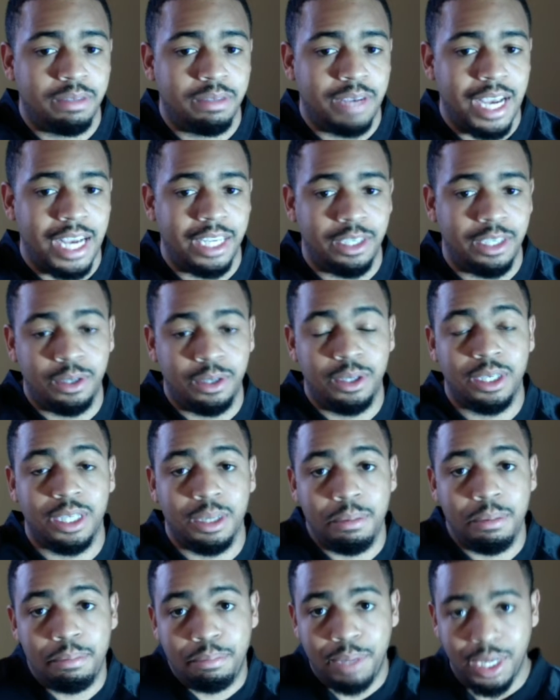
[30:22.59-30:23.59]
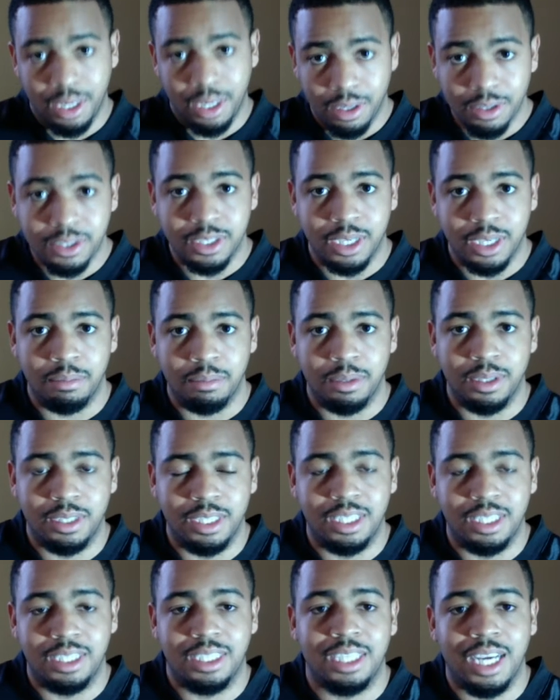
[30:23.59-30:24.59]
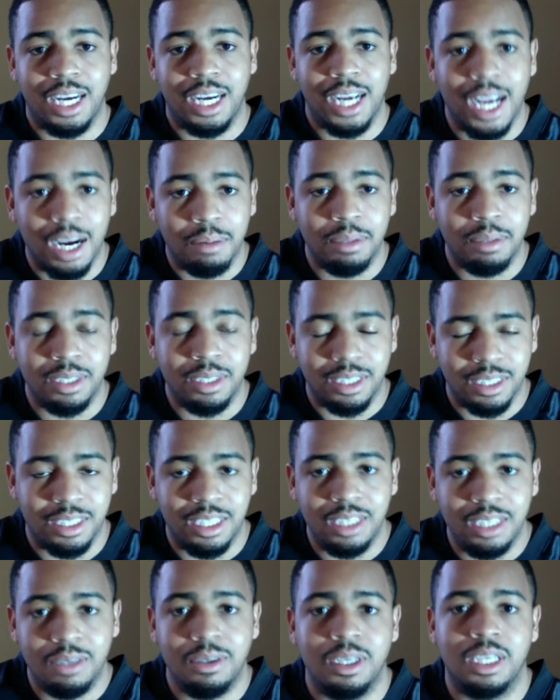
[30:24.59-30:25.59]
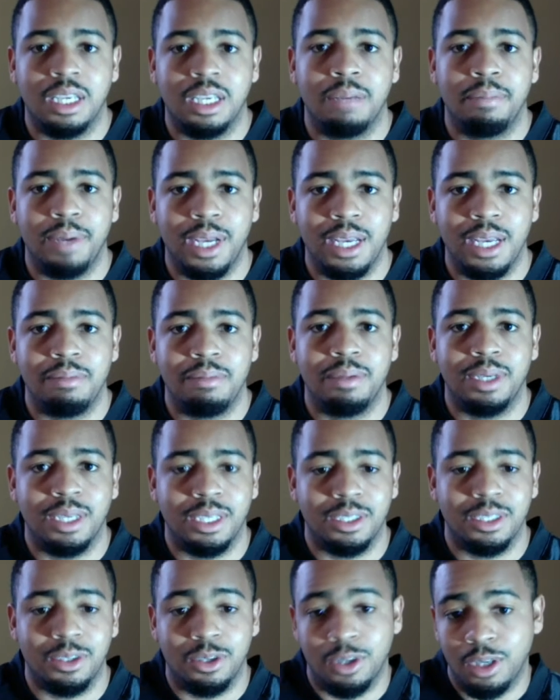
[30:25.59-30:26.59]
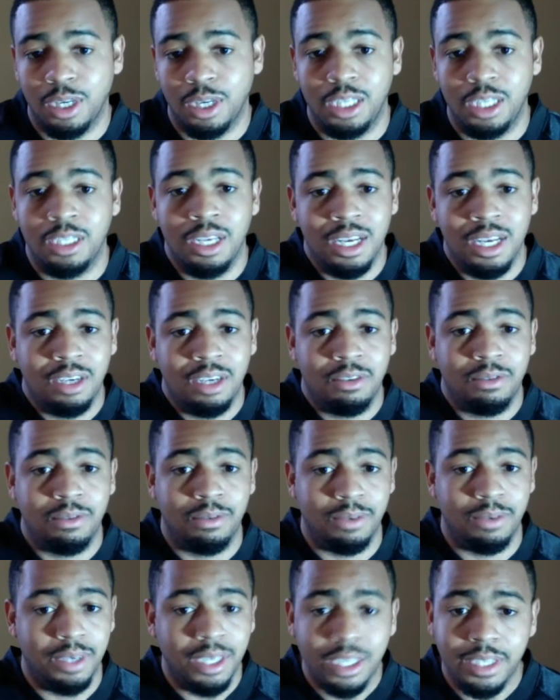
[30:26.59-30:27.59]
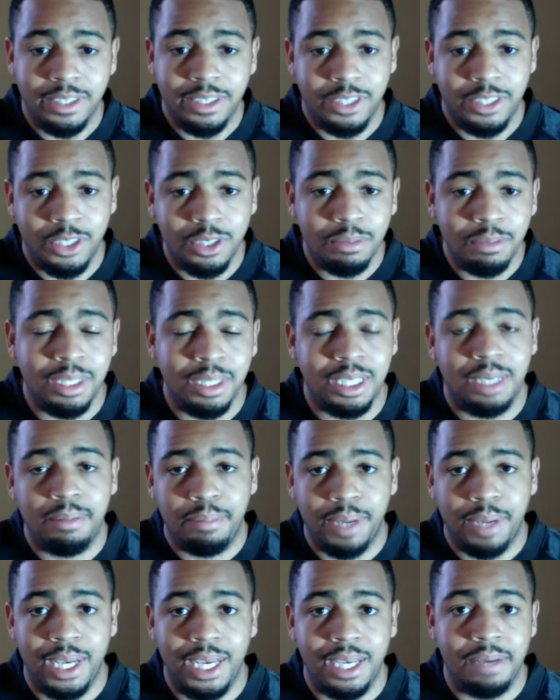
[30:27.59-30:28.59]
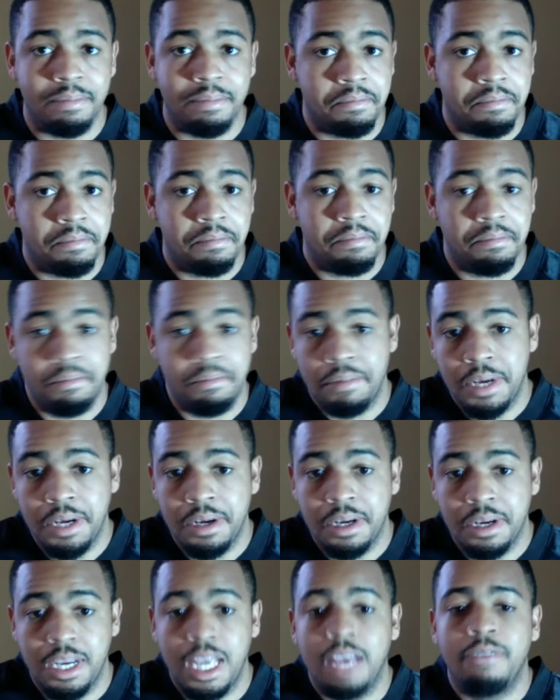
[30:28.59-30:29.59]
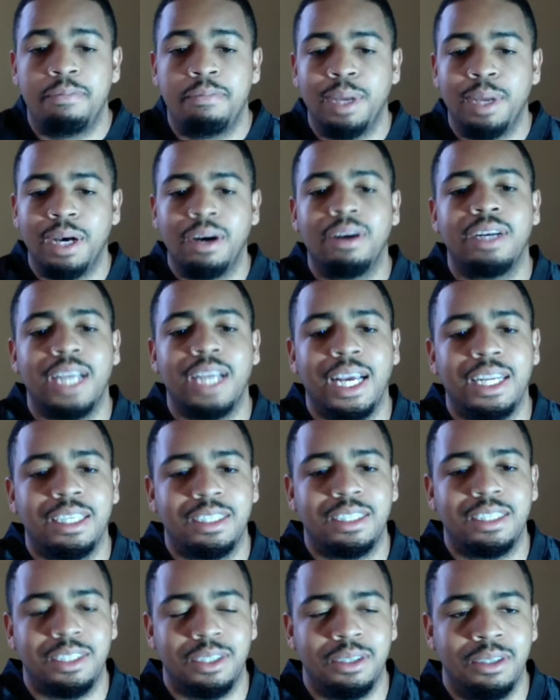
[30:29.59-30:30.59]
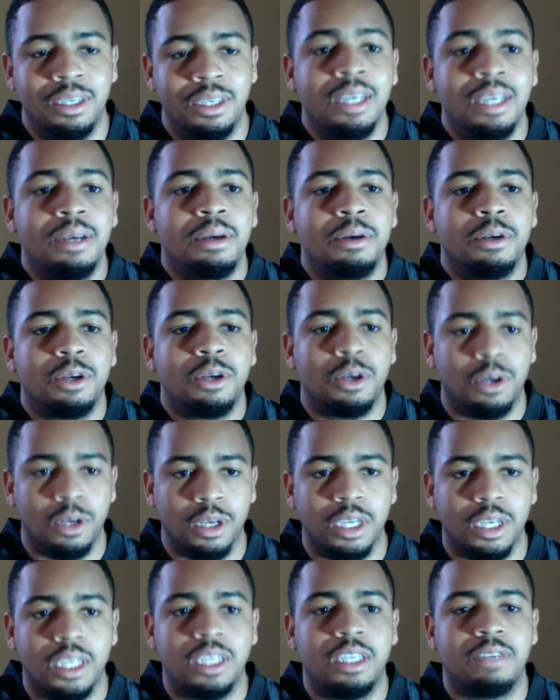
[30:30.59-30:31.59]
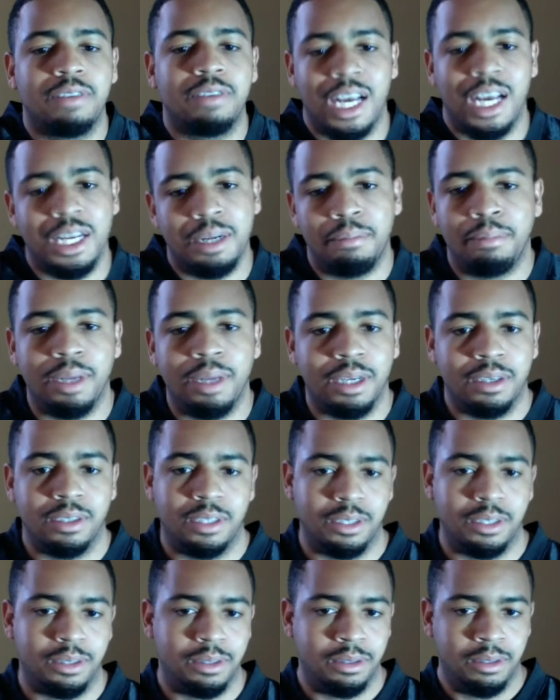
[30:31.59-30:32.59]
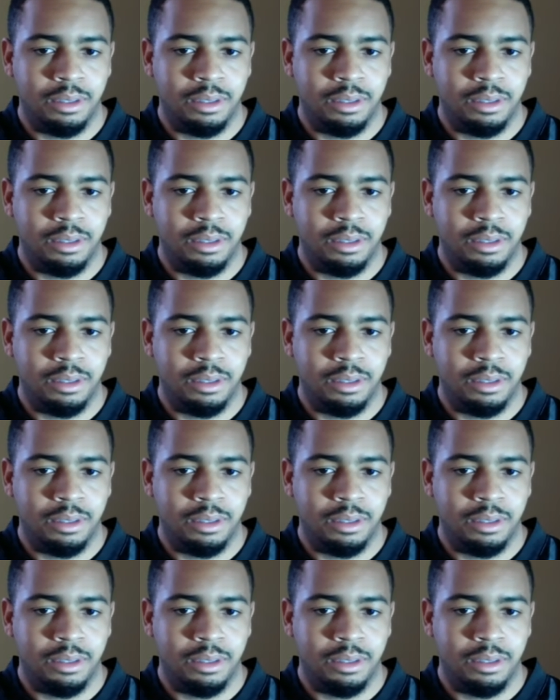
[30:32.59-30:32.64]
had to look at Bell's number to decide how much is he going to get paid, because Gurley really should be getting paid. He could, if Bell already had a deal, Gurley could have gotten a better deal.